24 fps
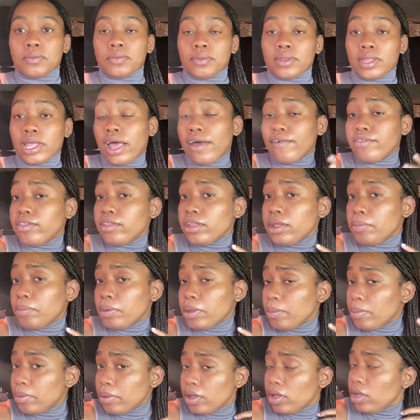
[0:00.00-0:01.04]
I've seen
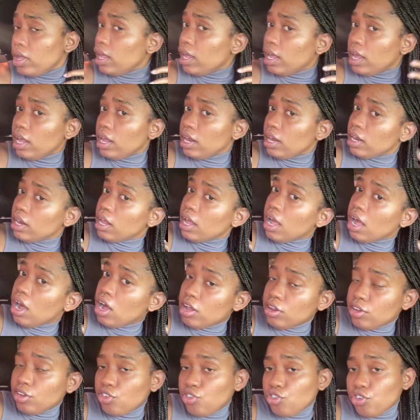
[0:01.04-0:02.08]
people in
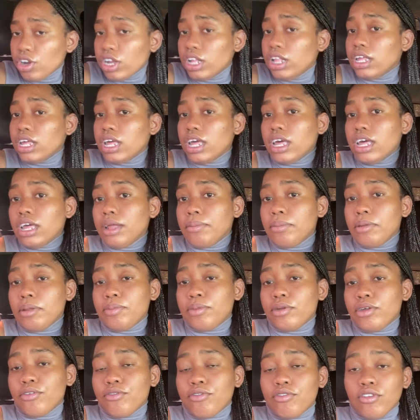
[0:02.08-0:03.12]
Australia and
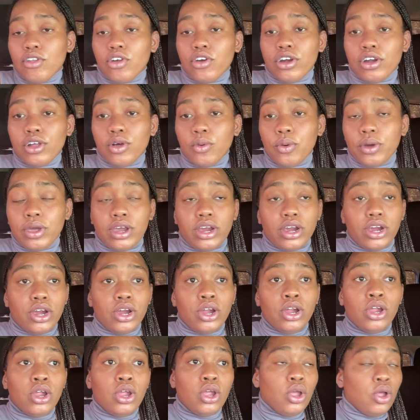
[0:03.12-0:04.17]
people in Florida wear
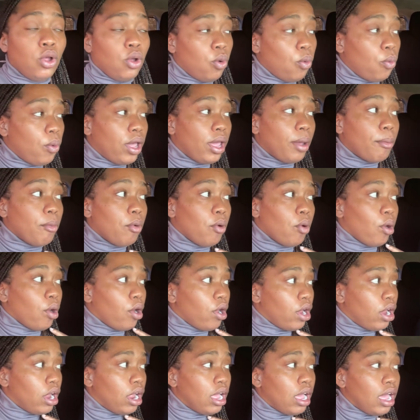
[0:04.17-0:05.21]
way
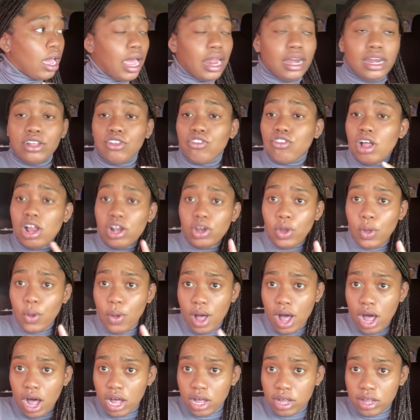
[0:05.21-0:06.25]
more. And did y'all know
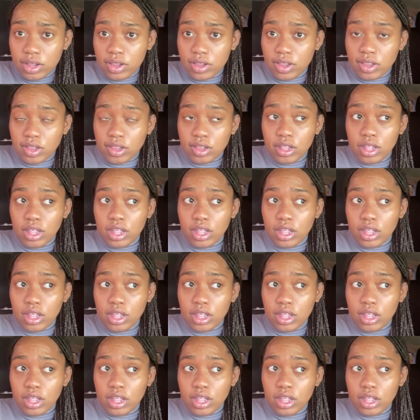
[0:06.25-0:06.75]
Hugs,